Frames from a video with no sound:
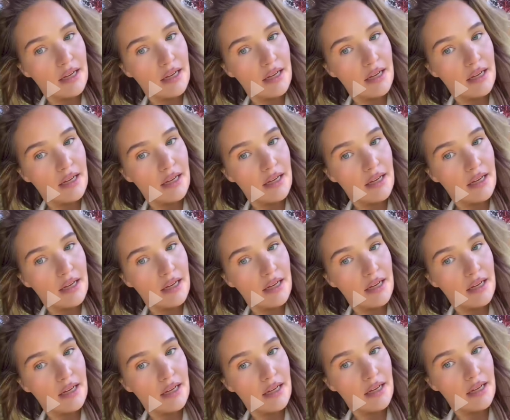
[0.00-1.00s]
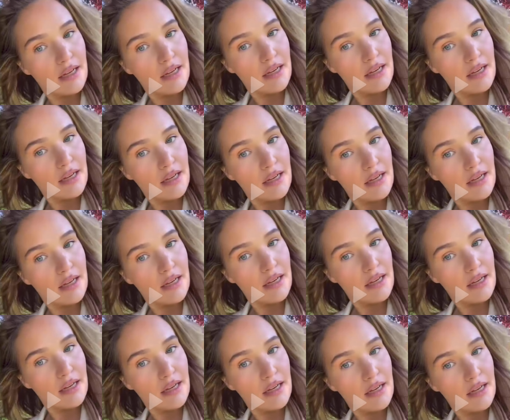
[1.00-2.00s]

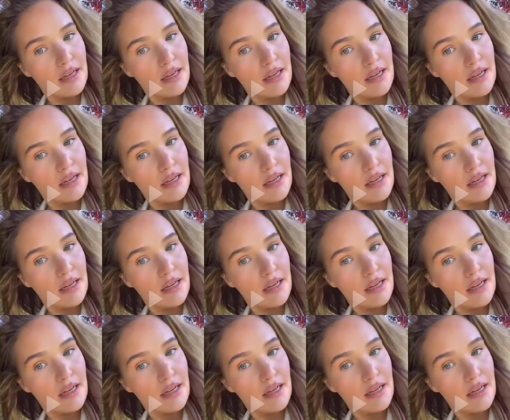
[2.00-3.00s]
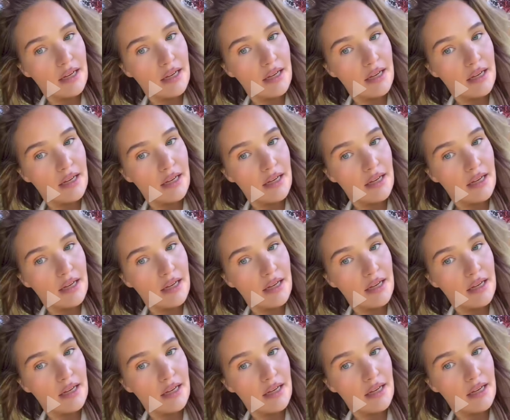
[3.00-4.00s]

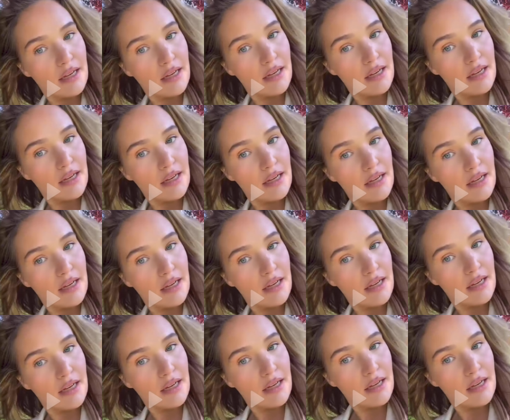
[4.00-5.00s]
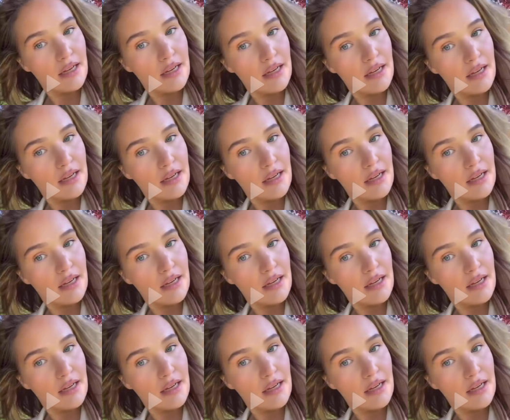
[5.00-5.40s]
[no speech]